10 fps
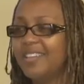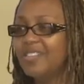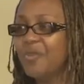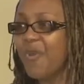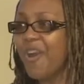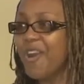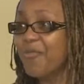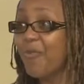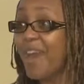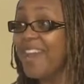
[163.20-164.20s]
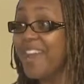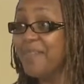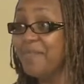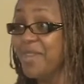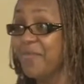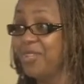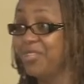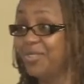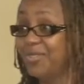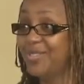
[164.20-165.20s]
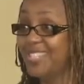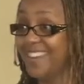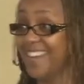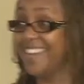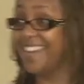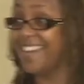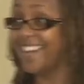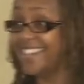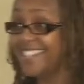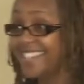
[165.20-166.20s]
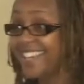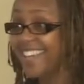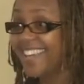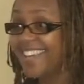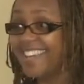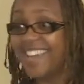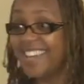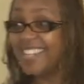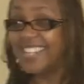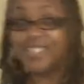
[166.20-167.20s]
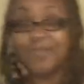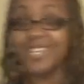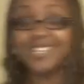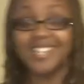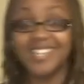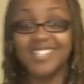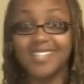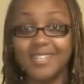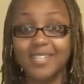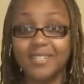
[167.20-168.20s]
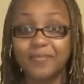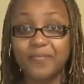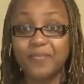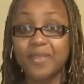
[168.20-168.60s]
So Warren, why like me would you choose the donkey cart? It kind of doesn't make sense, does it?